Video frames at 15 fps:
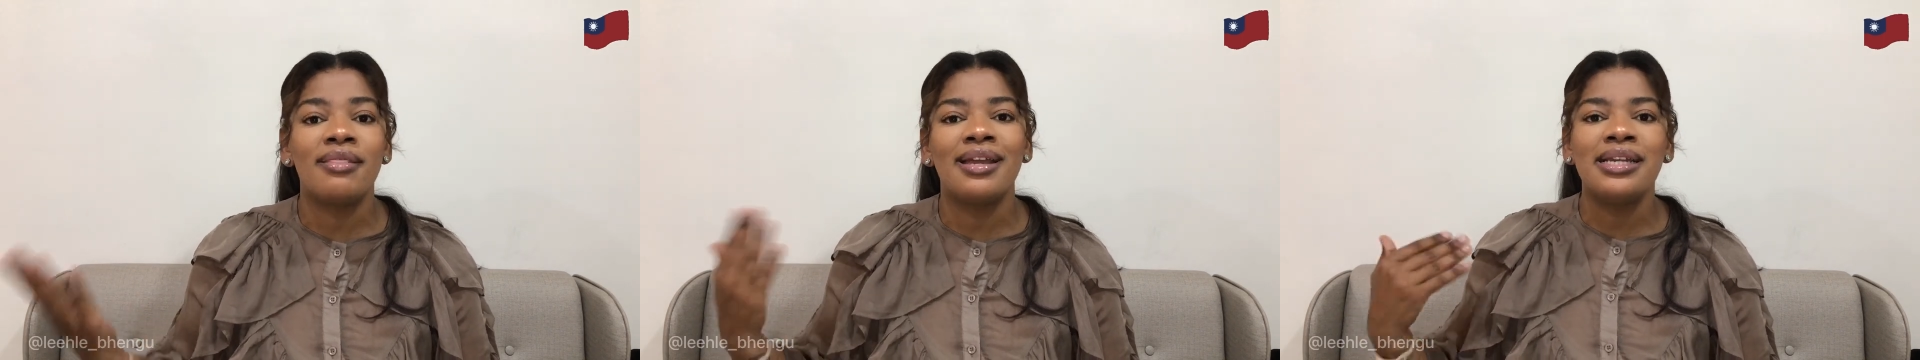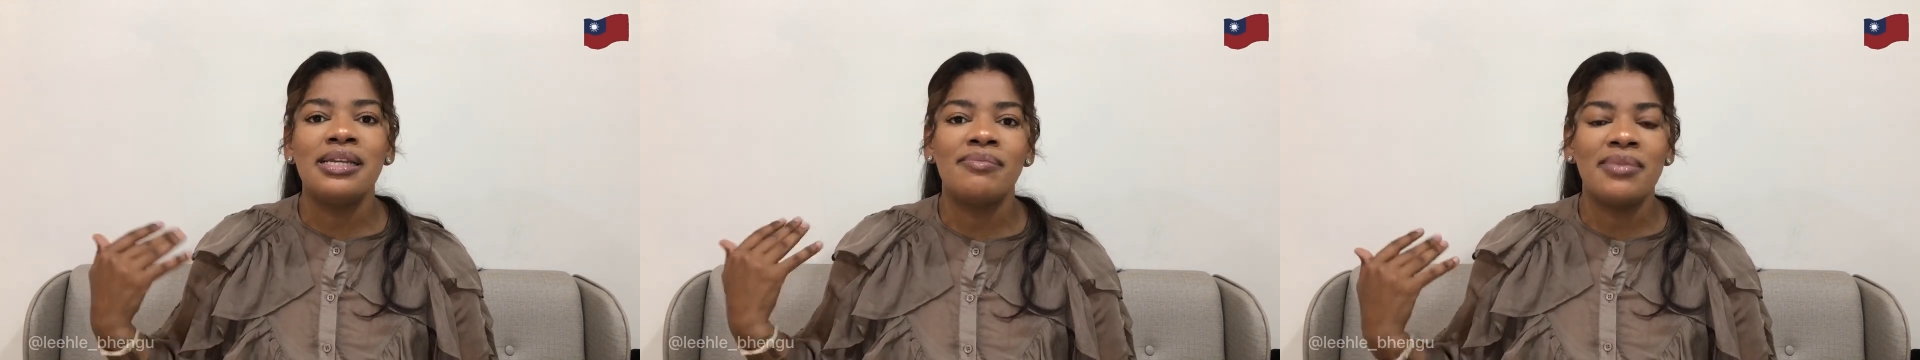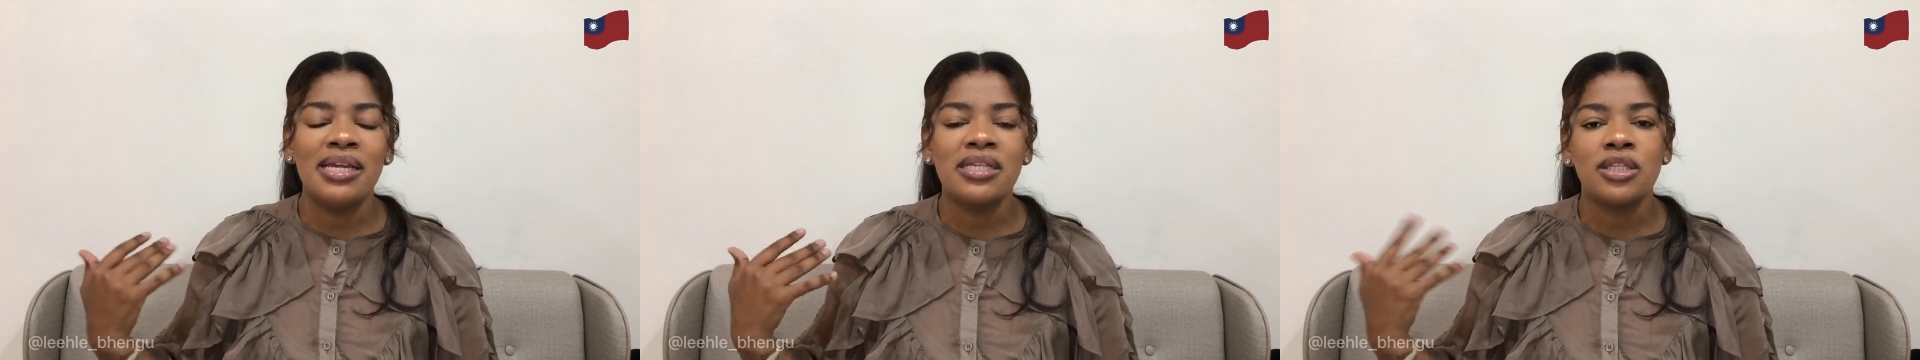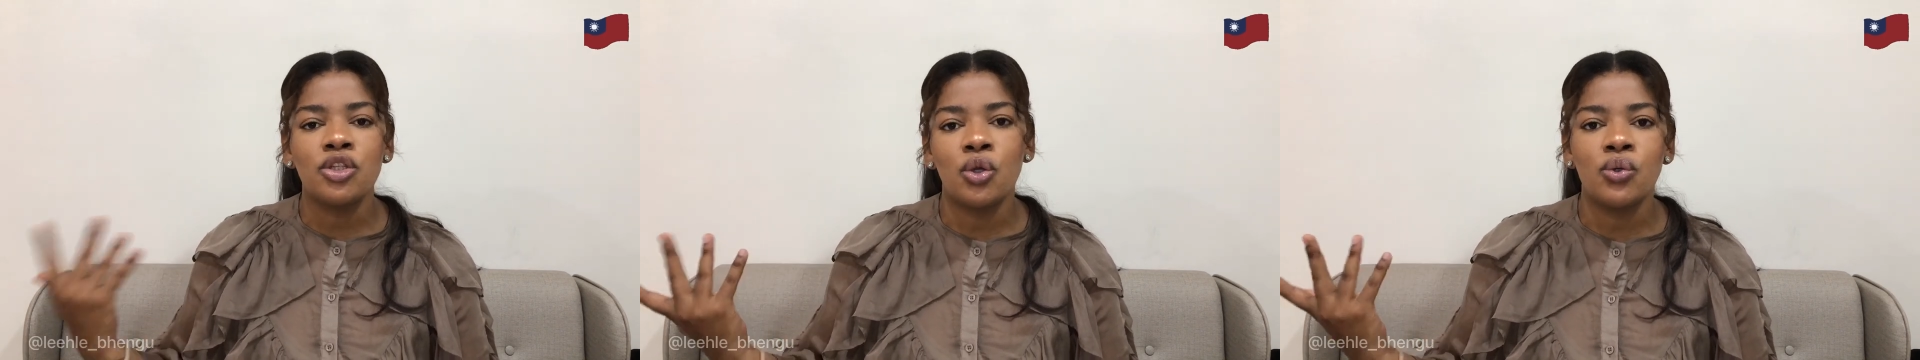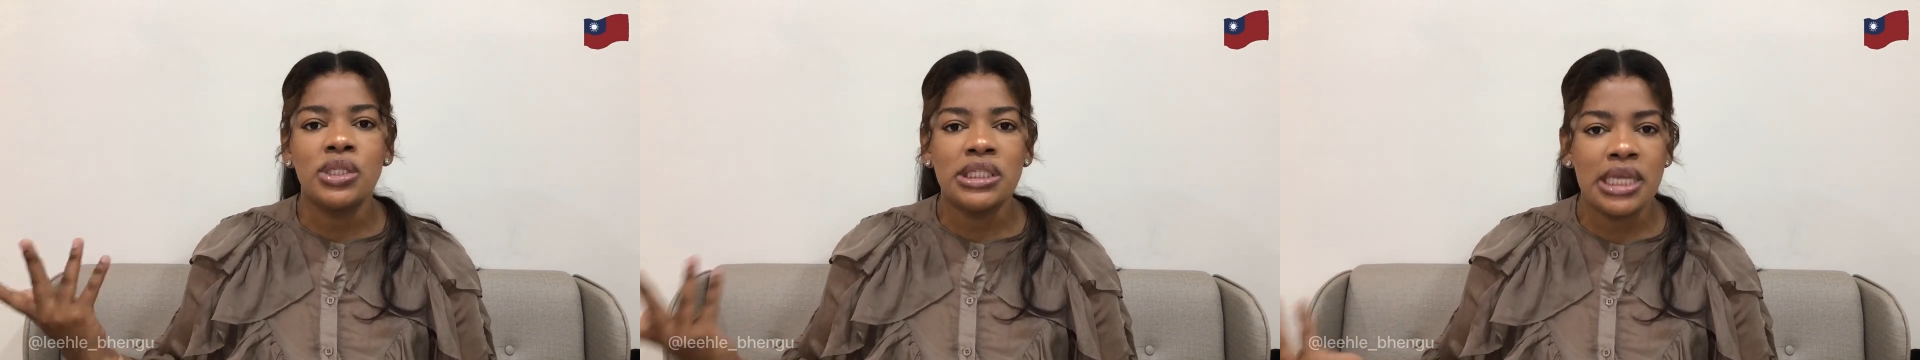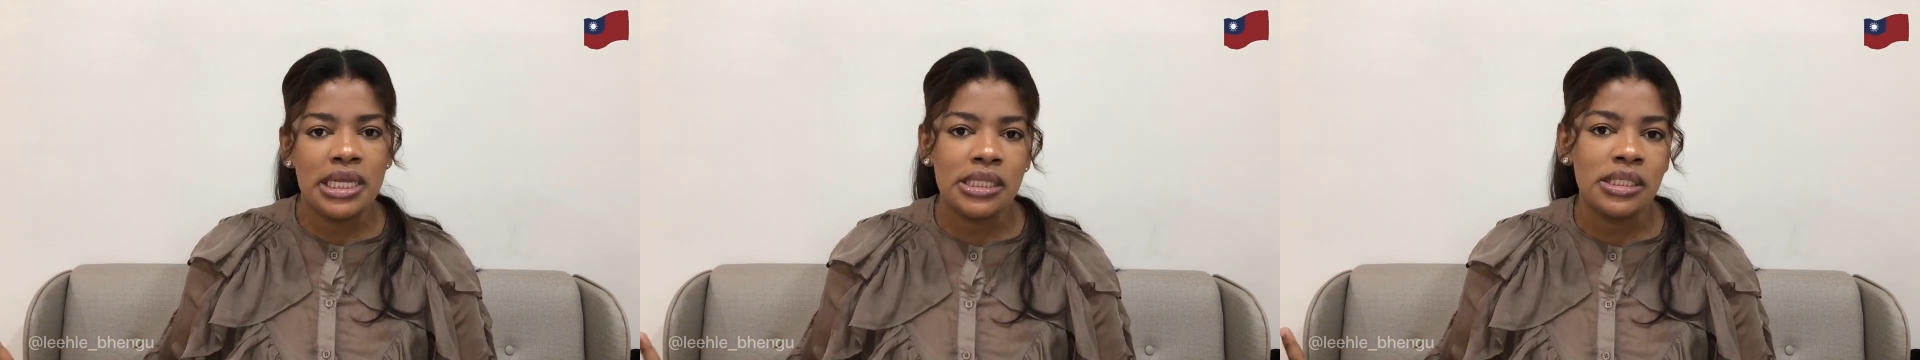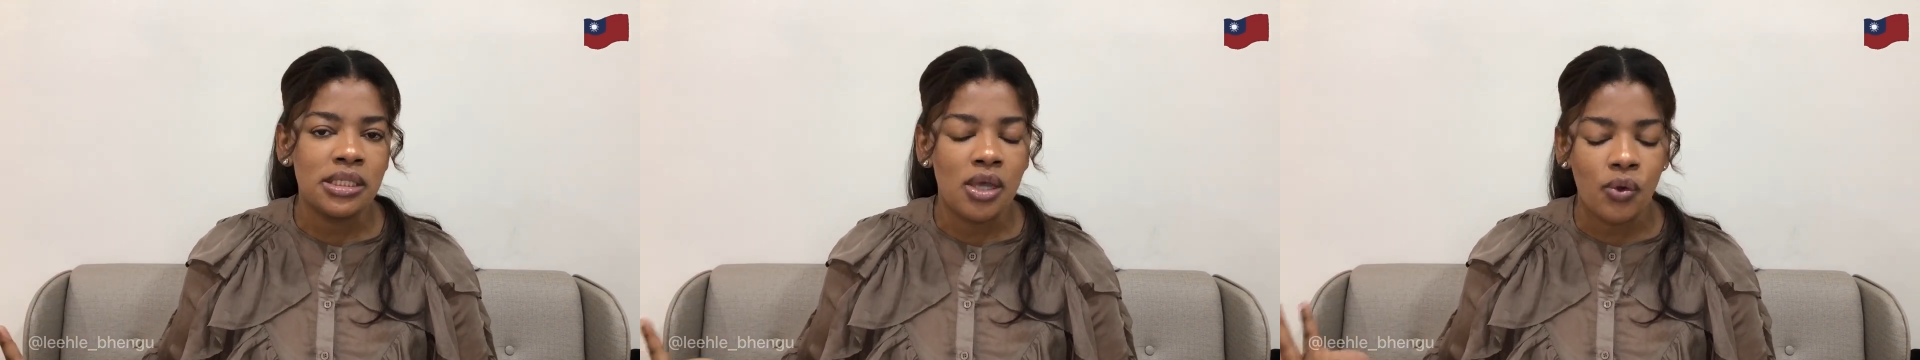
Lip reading: That makes no sense.